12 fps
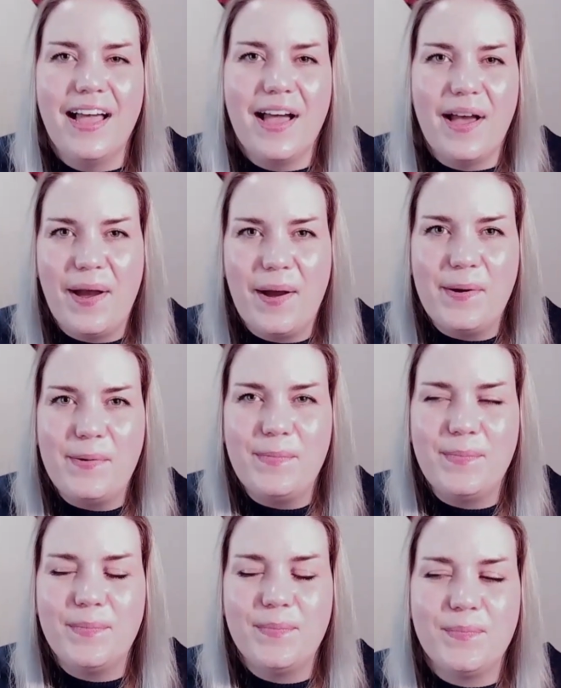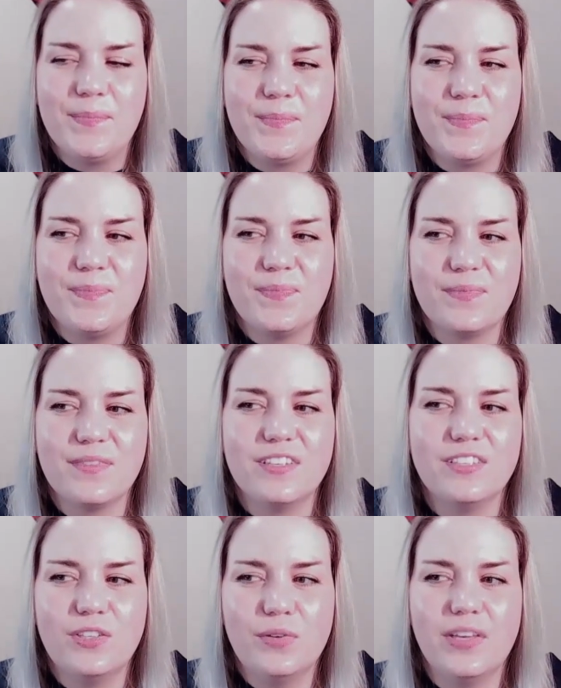
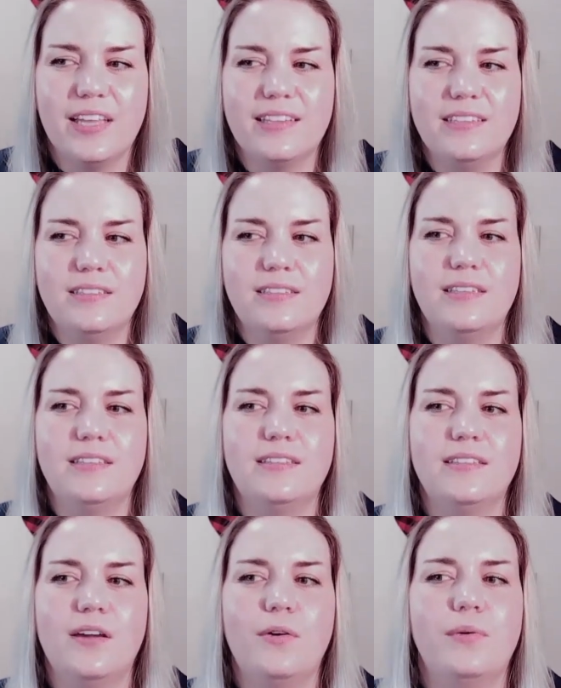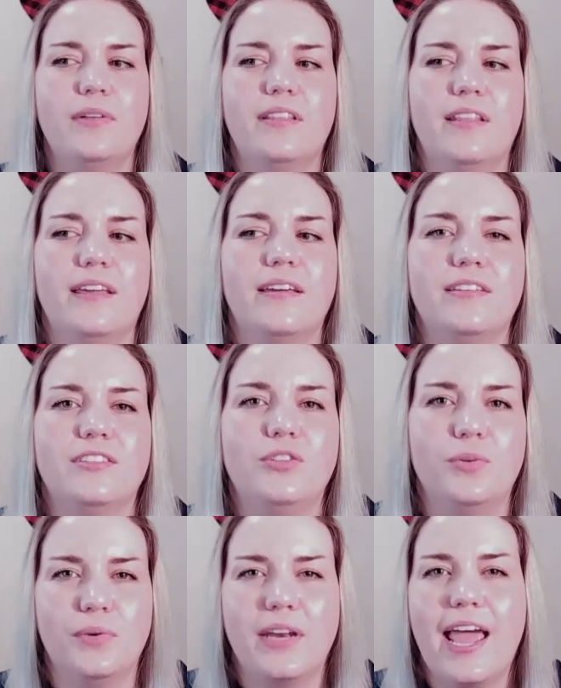So yeah, let's go with like a
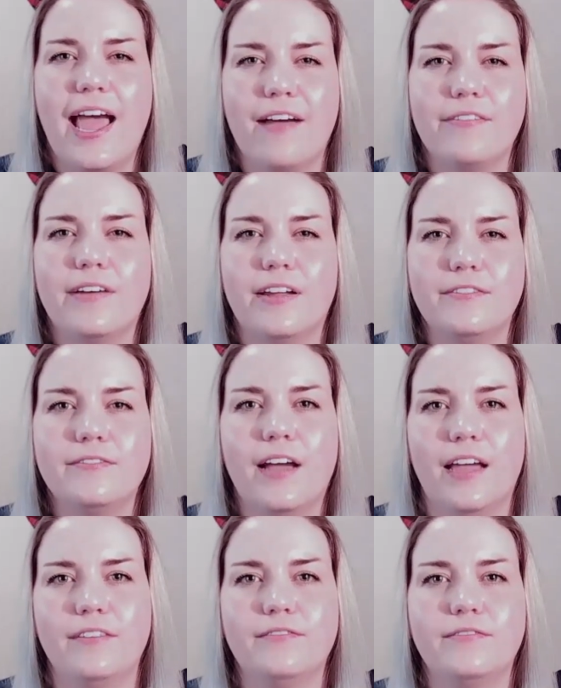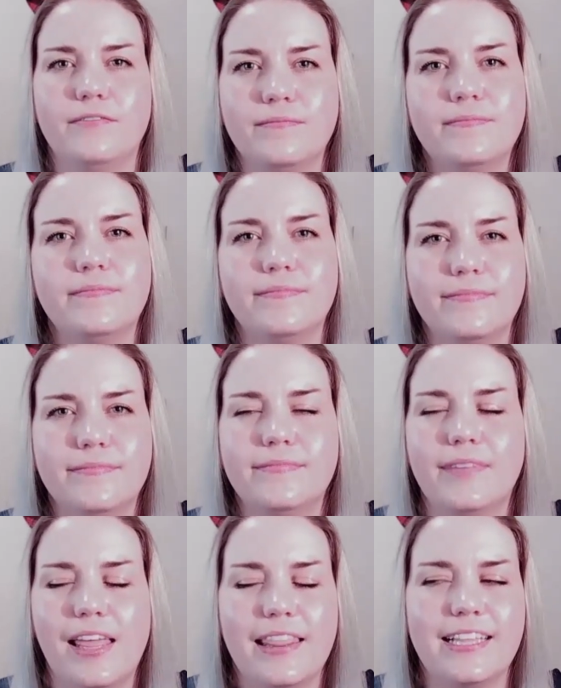2.5 out of 5.
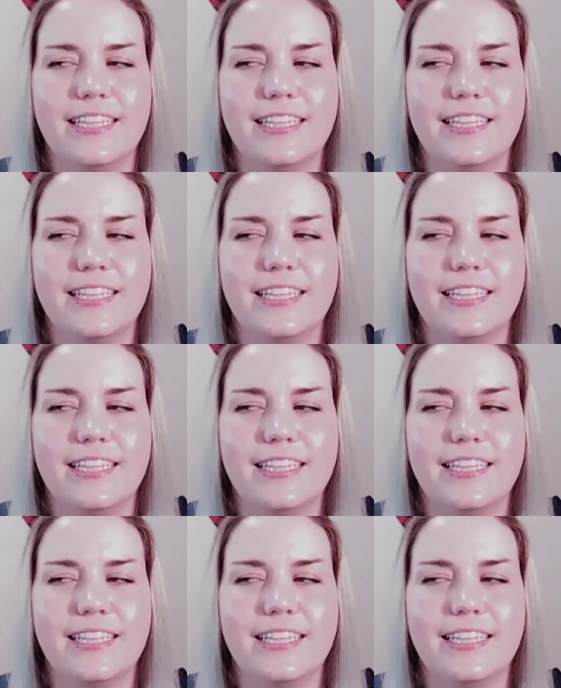I